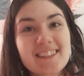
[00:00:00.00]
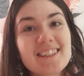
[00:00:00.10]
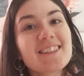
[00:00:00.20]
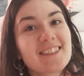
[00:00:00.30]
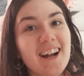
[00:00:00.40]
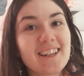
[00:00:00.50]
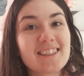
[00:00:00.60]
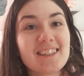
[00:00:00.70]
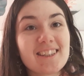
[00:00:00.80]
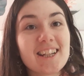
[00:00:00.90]
this is
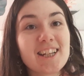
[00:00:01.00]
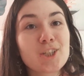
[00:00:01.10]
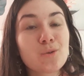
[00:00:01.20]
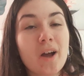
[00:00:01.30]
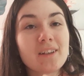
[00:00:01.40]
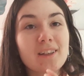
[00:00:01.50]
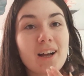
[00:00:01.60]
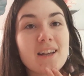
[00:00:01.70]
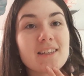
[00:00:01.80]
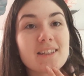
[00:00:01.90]
nice. It's nice to
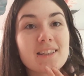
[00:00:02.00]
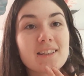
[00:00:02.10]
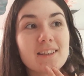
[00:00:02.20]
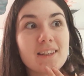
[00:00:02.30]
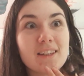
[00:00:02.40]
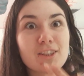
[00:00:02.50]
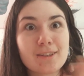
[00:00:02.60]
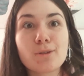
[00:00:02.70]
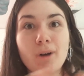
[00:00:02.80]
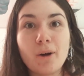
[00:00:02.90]
analyze this
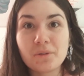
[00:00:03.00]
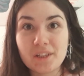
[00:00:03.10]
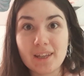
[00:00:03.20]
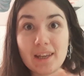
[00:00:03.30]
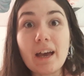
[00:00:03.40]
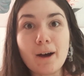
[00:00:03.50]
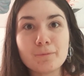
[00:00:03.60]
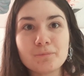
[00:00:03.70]
throughout the year.